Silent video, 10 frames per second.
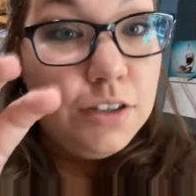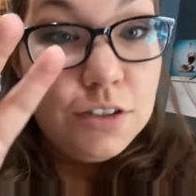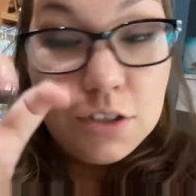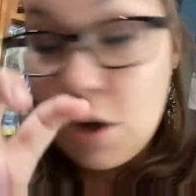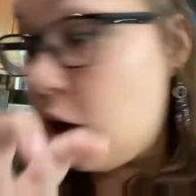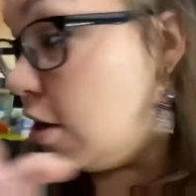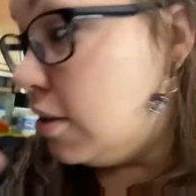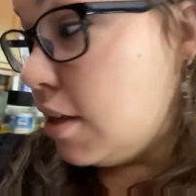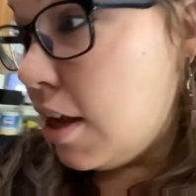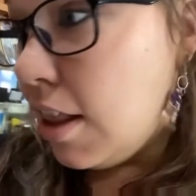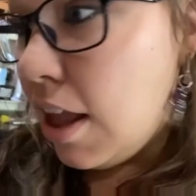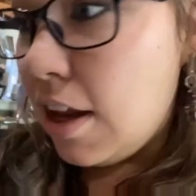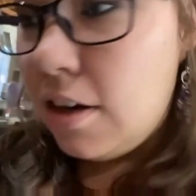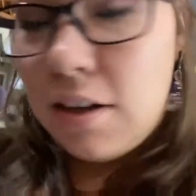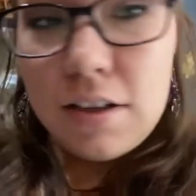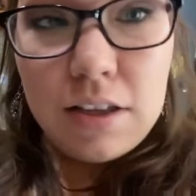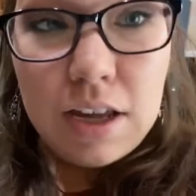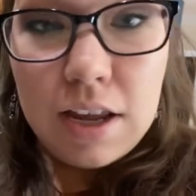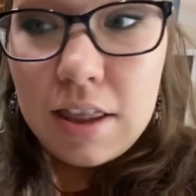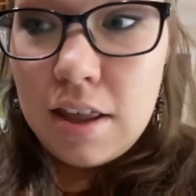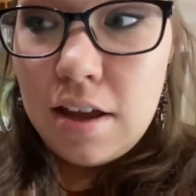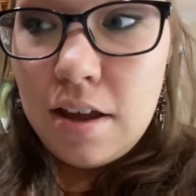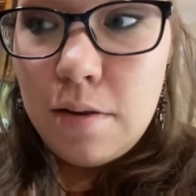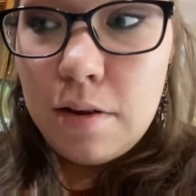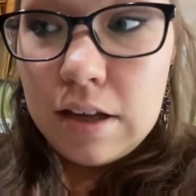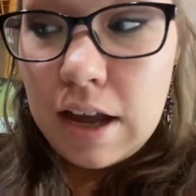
sauce, and then getting the